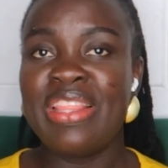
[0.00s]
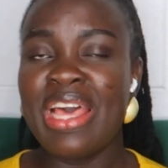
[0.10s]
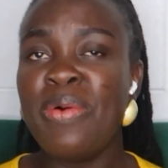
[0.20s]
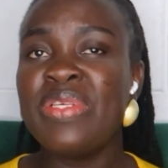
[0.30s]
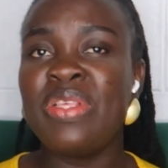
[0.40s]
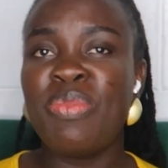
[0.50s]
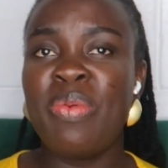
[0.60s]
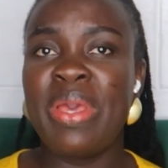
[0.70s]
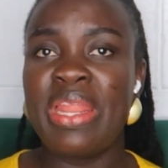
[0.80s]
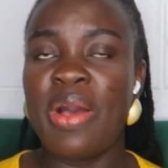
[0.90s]
That was the
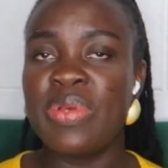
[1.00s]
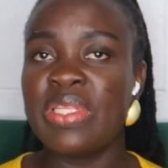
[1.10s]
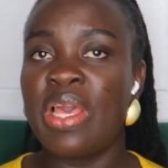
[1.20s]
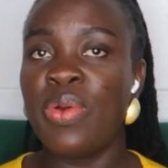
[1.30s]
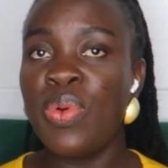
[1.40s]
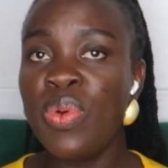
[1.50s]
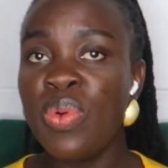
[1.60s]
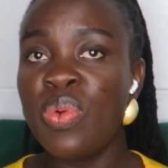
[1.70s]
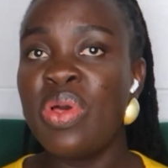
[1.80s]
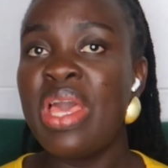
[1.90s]
moment I was like,
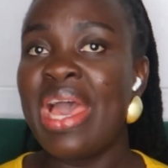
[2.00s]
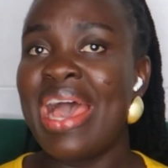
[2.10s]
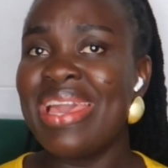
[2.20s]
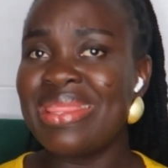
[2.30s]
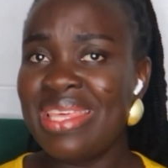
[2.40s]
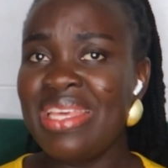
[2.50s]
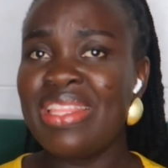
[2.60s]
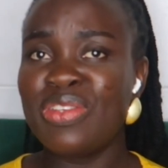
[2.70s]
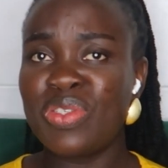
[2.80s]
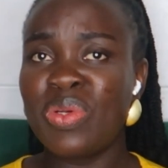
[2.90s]
whoo, I think
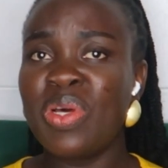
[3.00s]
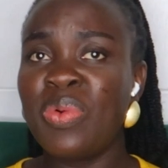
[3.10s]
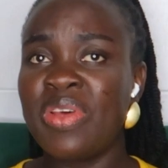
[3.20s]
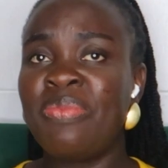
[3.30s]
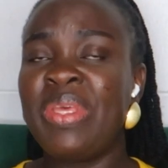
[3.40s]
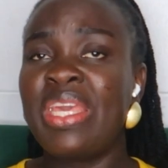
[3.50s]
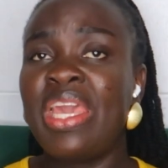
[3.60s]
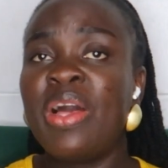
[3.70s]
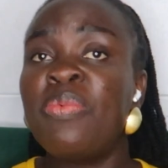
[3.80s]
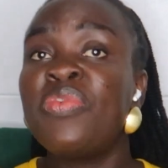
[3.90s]
the stroller would have been
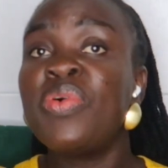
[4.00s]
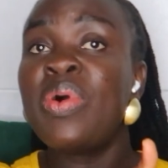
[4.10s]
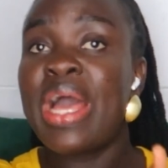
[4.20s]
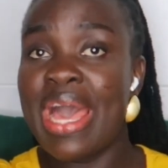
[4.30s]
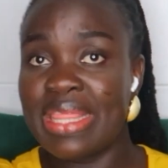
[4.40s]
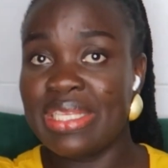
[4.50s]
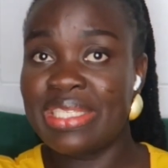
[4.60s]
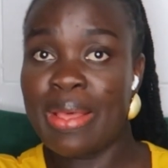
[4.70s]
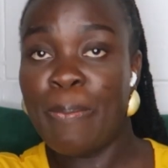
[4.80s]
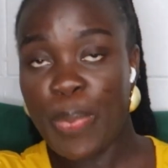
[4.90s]
helpful at
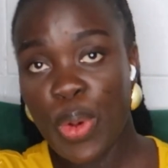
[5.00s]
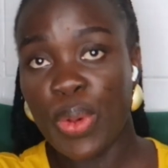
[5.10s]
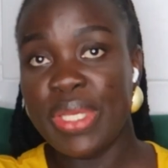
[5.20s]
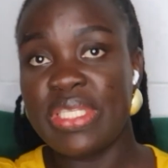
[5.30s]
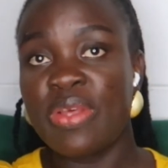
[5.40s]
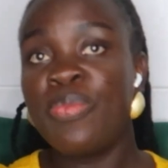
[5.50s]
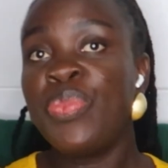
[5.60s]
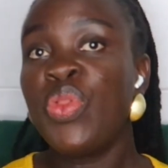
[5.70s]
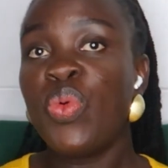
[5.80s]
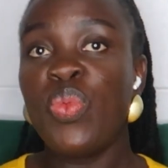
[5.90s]
this point.
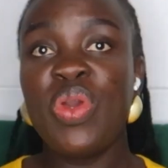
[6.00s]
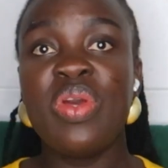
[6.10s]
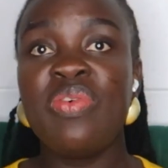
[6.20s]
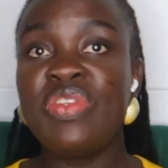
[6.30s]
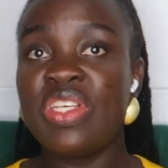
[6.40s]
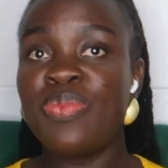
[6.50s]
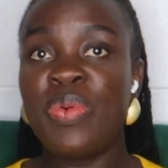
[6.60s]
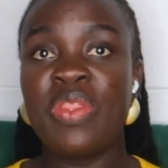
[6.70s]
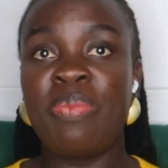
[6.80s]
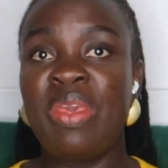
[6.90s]
We could have just
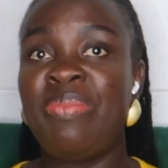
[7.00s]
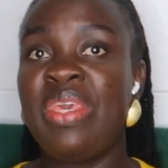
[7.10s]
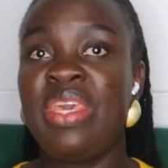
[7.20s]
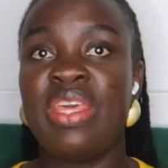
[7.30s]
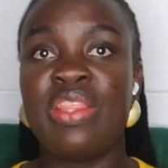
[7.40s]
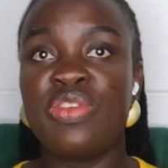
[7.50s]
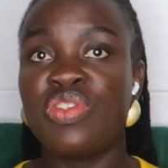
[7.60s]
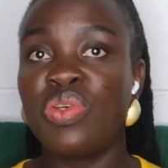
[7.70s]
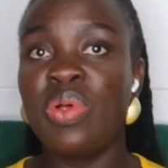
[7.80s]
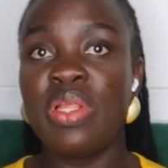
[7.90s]
put the baby in the
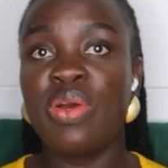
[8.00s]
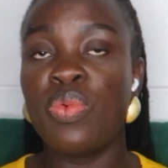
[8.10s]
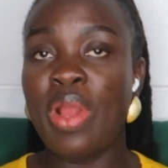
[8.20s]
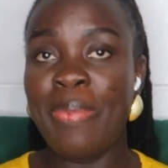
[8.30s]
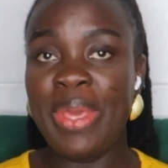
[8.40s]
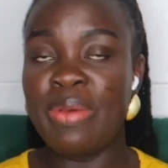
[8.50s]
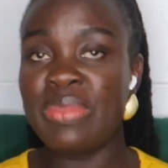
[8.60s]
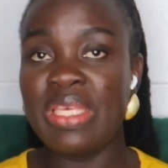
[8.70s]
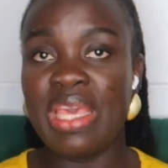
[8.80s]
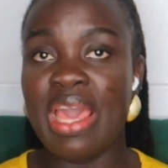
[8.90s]
stroller, wrap him
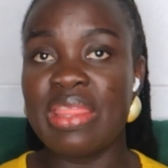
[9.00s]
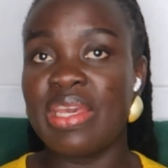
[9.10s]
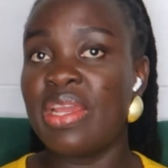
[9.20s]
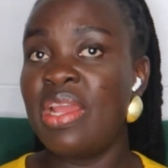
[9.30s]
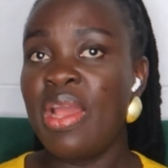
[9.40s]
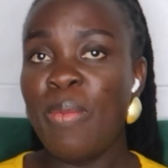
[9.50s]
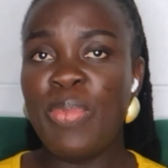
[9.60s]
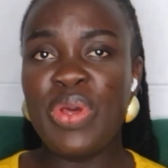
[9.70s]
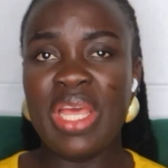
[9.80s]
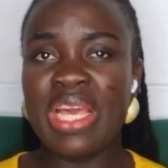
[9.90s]
together,
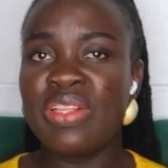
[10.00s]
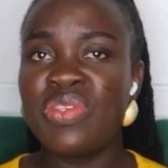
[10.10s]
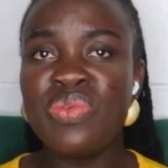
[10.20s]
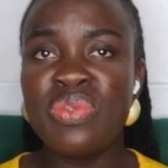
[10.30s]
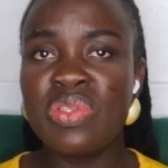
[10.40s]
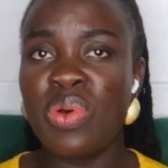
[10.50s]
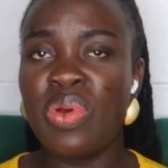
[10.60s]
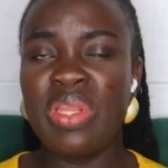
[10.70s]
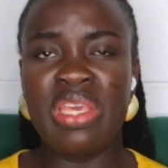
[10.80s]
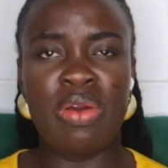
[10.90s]
put a cartoons
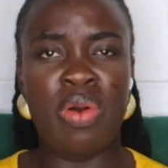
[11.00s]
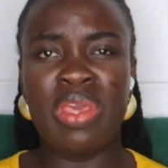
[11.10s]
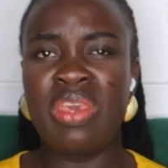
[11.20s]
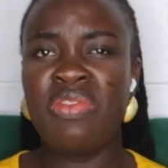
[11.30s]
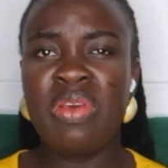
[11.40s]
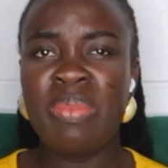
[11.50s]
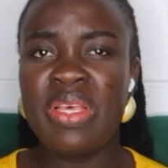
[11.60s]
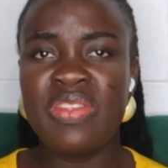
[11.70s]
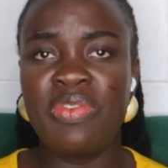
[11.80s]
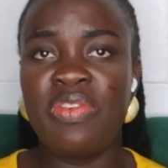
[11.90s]
on, or give him
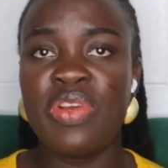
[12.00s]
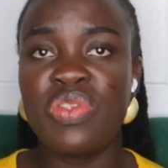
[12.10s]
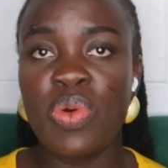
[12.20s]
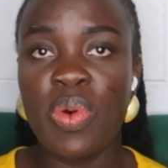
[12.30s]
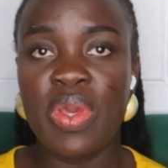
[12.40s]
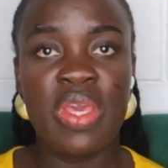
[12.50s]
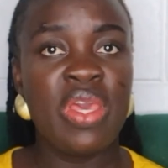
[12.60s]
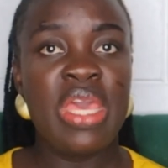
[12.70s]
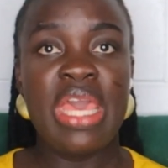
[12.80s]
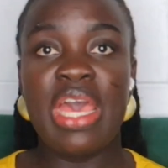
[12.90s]
his favorite toy,
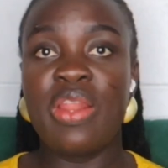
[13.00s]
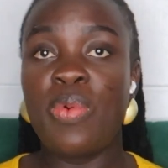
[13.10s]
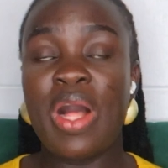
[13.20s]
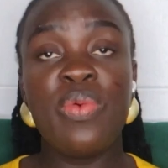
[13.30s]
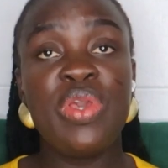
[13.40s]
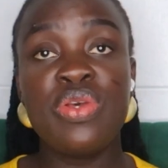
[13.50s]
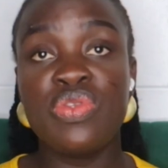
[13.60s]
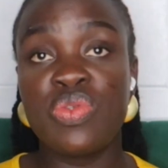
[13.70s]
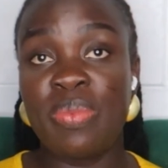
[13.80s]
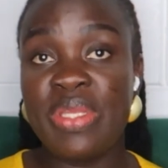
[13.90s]
and while we are
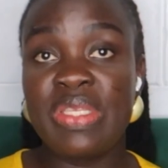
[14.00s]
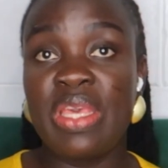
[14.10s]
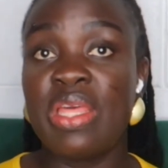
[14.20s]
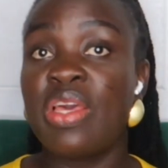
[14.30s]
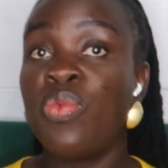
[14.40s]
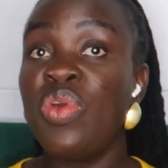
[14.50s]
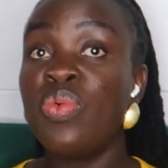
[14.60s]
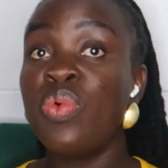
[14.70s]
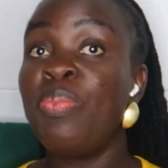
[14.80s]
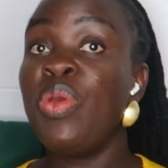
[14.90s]
swimming together, we
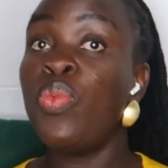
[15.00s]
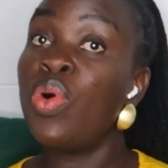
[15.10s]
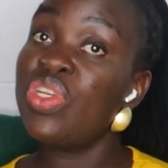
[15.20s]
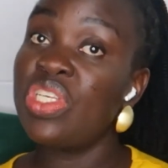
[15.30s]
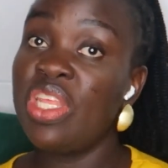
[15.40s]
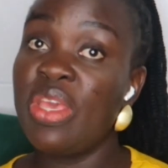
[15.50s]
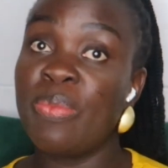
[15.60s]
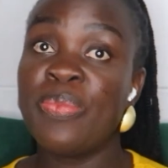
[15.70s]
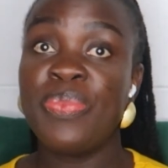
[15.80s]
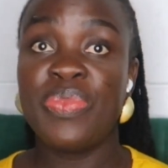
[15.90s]
will be watching
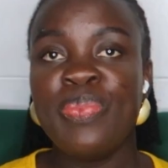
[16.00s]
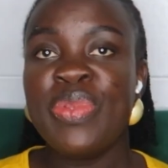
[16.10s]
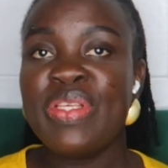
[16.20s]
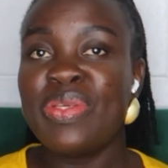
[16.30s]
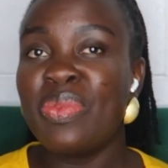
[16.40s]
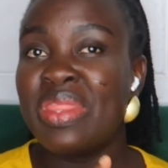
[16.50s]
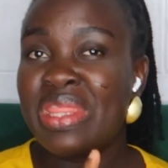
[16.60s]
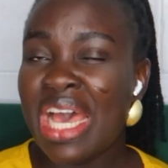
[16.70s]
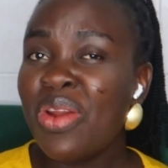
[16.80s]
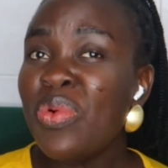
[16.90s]
him. So
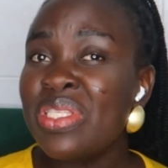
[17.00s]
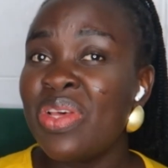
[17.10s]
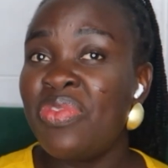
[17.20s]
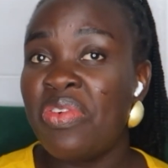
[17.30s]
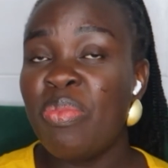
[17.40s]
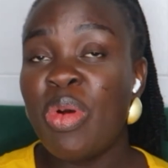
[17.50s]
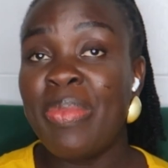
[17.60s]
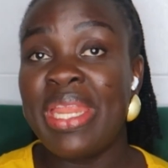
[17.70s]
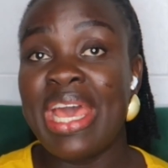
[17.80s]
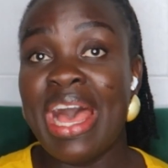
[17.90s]
that was the very
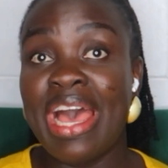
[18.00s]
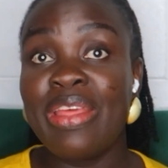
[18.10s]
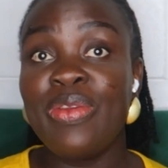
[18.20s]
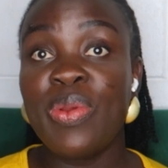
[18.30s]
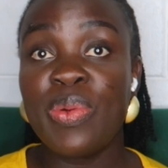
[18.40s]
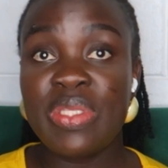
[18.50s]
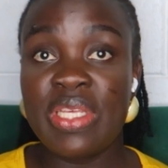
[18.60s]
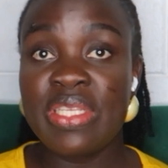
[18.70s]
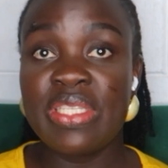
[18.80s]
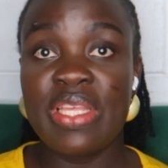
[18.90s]
moment I
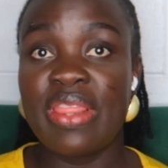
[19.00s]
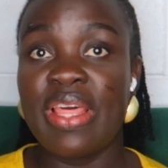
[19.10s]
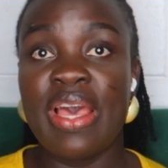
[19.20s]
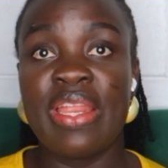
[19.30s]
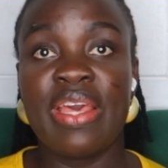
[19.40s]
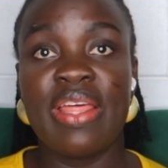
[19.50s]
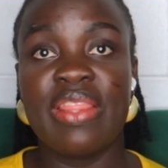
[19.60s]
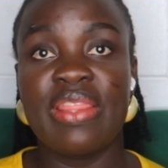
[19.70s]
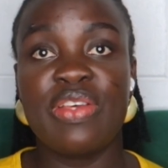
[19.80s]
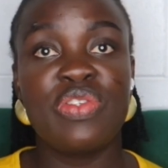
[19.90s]
noticed that
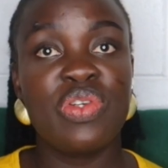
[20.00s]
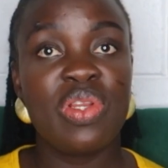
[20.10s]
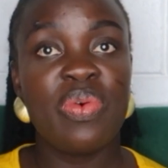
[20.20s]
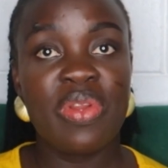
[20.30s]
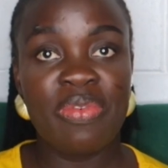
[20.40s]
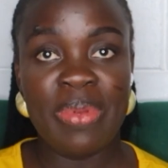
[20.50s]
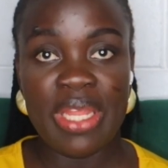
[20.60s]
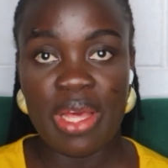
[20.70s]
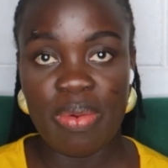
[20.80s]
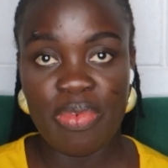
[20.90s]
the stroller would have been
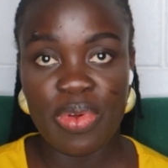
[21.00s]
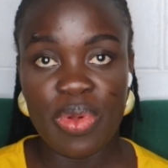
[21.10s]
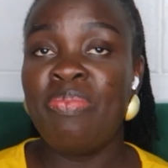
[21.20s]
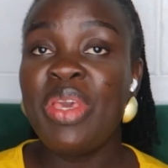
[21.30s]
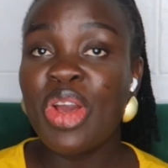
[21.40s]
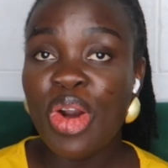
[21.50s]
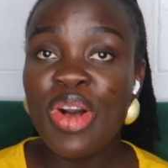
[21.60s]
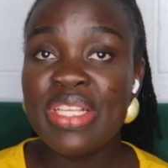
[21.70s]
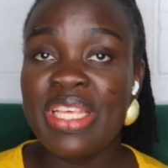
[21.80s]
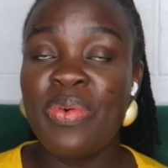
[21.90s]
helpful,
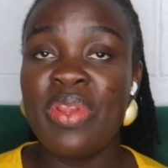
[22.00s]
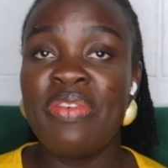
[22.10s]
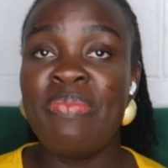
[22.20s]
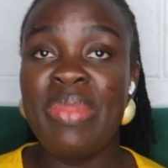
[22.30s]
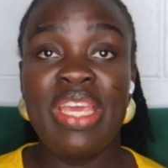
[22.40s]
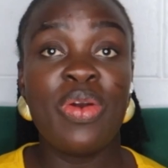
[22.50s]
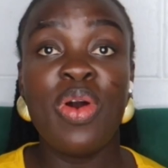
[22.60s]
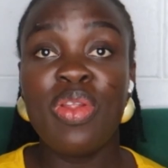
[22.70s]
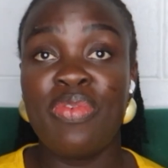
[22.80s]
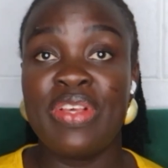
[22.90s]
because it would have made
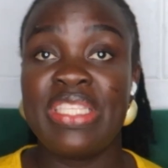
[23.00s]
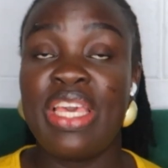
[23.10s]
all of us